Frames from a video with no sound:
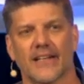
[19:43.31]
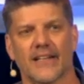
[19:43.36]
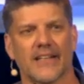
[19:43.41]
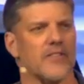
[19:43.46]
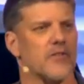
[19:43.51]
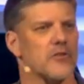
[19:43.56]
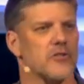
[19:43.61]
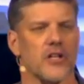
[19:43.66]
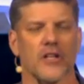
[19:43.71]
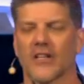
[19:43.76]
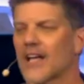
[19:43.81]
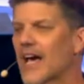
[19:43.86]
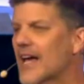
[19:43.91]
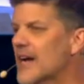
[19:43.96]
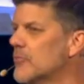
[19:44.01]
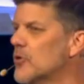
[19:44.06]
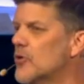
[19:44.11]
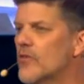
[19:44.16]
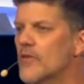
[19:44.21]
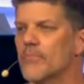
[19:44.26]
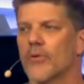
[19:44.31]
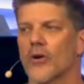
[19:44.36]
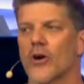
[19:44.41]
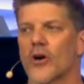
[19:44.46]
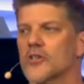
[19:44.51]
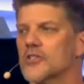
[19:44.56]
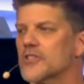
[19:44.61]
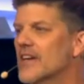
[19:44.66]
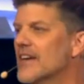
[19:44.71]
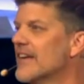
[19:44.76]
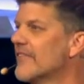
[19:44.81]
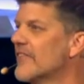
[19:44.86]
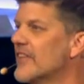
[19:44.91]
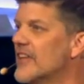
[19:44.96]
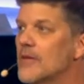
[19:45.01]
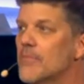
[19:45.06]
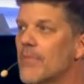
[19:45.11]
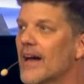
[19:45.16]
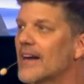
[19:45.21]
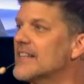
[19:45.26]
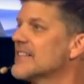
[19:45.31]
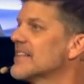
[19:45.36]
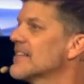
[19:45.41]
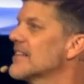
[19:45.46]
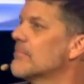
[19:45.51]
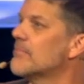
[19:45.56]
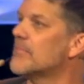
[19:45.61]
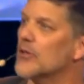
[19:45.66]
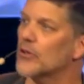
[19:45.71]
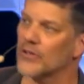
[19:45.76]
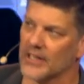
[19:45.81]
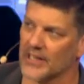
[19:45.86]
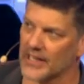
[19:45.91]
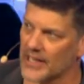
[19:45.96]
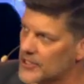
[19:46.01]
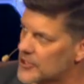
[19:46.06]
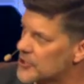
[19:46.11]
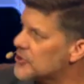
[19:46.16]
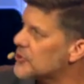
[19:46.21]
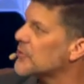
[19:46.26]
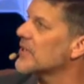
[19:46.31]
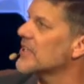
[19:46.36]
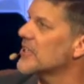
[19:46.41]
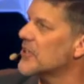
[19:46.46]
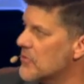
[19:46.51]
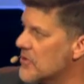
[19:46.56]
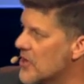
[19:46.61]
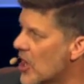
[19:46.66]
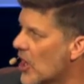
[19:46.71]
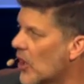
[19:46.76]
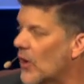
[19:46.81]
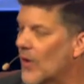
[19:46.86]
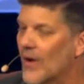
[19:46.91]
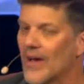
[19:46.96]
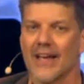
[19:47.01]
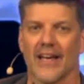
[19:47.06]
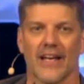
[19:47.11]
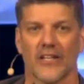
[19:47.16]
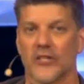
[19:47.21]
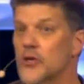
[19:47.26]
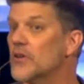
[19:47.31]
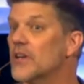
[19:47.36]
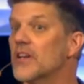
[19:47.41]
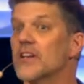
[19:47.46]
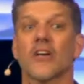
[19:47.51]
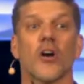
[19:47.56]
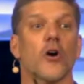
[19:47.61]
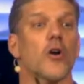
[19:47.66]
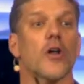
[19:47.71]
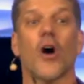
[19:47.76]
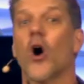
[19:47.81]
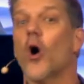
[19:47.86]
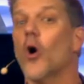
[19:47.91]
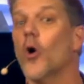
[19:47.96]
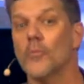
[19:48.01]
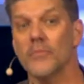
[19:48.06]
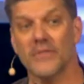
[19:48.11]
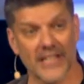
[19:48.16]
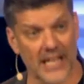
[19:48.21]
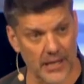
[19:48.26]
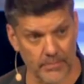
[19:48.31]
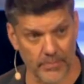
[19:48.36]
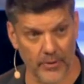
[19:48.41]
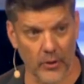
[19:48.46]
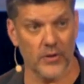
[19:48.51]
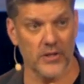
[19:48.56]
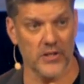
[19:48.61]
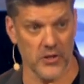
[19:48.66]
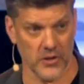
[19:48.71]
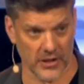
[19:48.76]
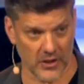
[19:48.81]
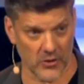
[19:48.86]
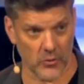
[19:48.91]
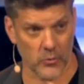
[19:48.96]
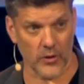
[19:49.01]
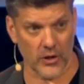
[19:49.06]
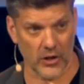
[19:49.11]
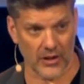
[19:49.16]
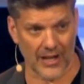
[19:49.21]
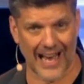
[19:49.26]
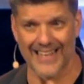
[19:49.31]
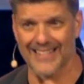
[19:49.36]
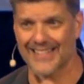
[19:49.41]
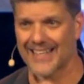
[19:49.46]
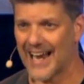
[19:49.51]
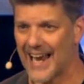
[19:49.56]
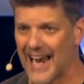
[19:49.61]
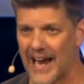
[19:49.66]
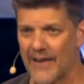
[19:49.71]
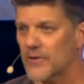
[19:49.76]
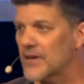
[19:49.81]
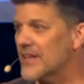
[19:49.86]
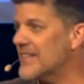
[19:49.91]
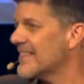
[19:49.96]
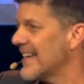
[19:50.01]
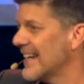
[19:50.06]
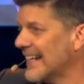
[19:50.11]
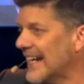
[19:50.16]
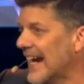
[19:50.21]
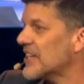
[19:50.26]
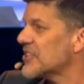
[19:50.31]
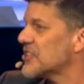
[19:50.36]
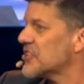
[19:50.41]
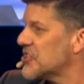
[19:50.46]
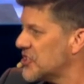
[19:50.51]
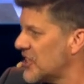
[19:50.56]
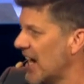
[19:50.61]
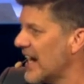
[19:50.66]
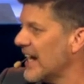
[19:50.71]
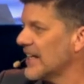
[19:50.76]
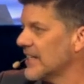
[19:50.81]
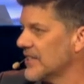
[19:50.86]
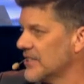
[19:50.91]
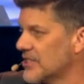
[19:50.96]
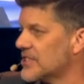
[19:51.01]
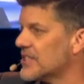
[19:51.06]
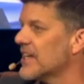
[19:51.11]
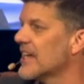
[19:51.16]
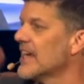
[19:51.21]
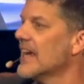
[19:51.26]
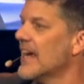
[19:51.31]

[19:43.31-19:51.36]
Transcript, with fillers: There's a lot of moving parts. If anybody's in the building industry, you know. You can go to Home Depot and you can realize that everything has changed.